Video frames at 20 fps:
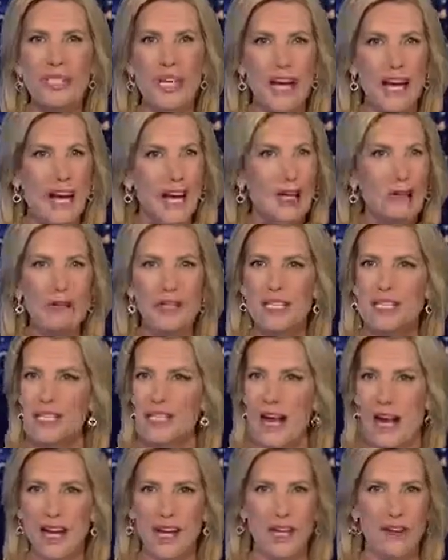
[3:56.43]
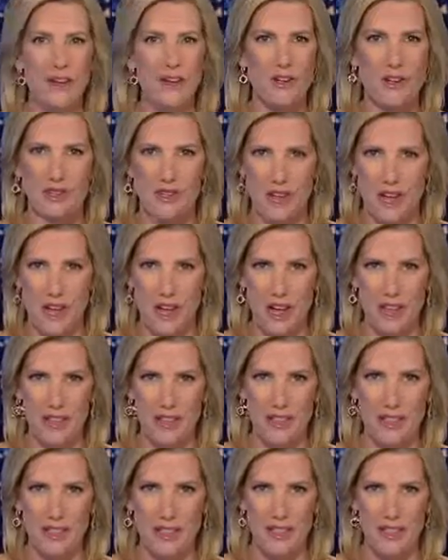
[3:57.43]
time is not on their side.
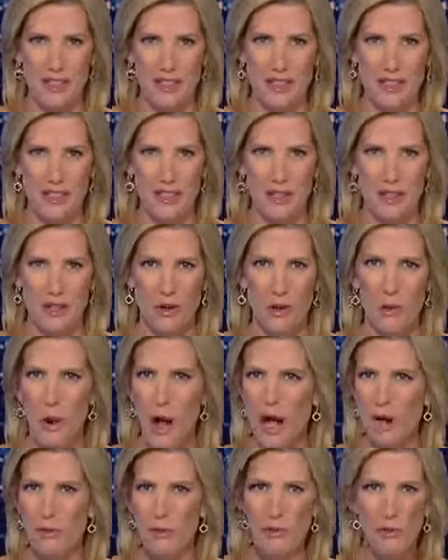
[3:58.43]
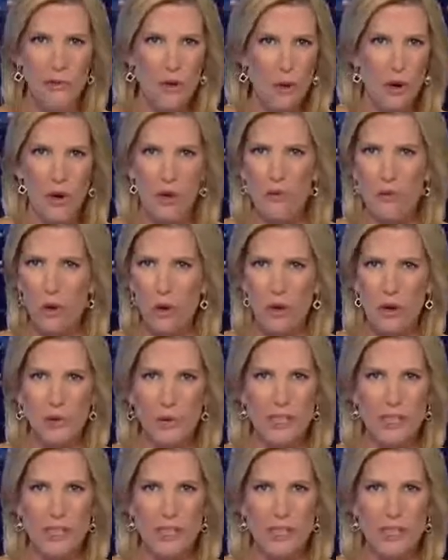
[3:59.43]
While Roy Moore